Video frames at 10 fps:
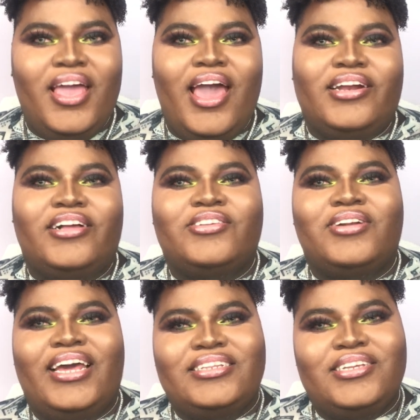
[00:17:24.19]
and also
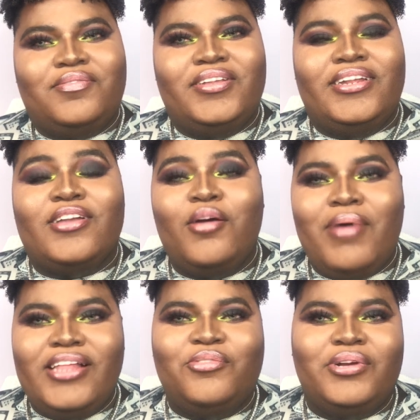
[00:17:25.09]
like this video and
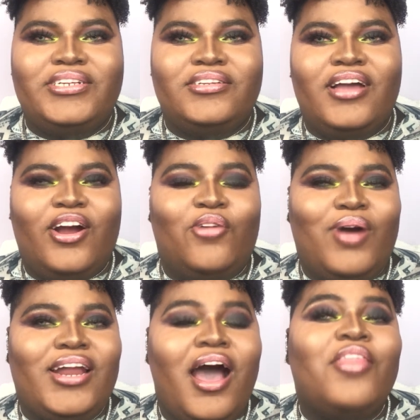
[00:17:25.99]
comment which or
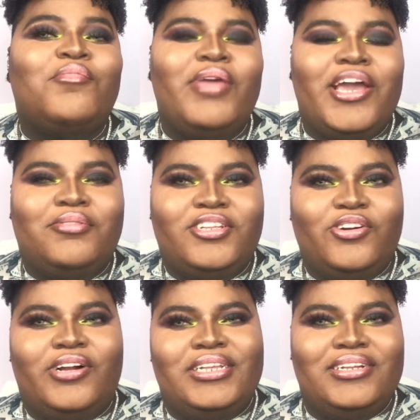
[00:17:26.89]
what other makeup
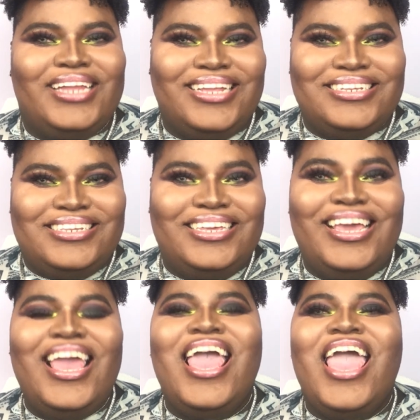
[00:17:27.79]
tutorial you'd like to see,
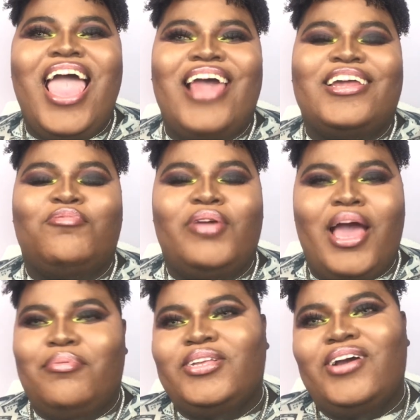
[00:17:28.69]
and I'd be
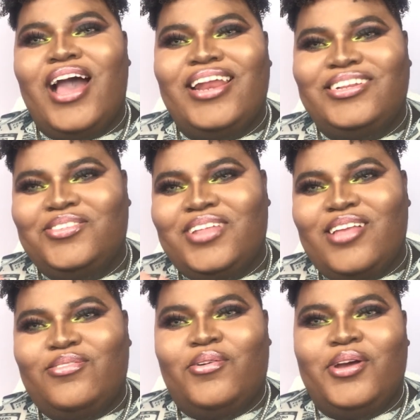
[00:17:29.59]
happy to go ahead and do that
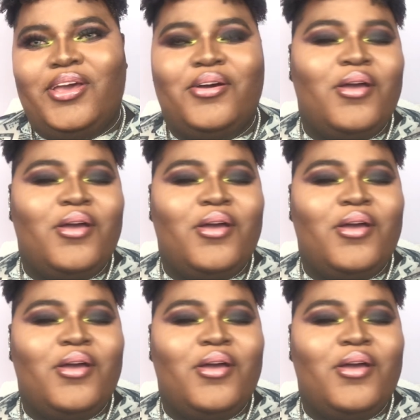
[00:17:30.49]
for you.